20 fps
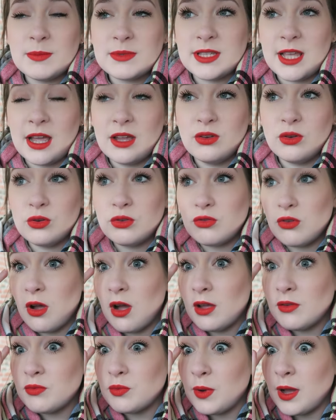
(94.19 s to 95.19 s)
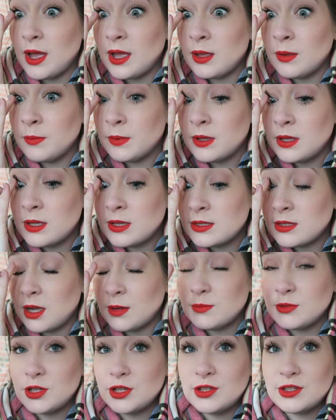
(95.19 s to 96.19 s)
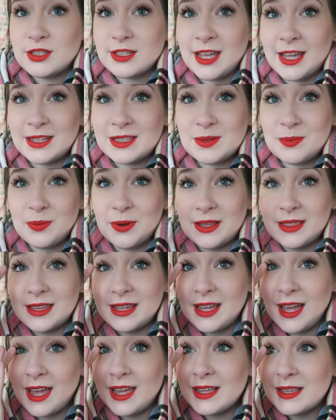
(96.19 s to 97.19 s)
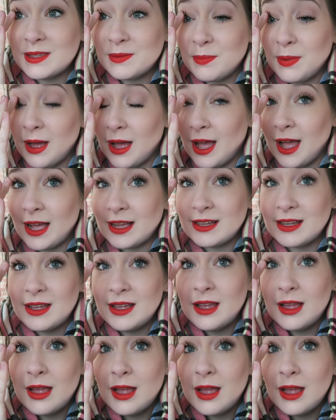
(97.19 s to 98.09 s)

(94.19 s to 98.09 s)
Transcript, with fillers: I'm sat in your driveway because I'm too scared to bring the cakes back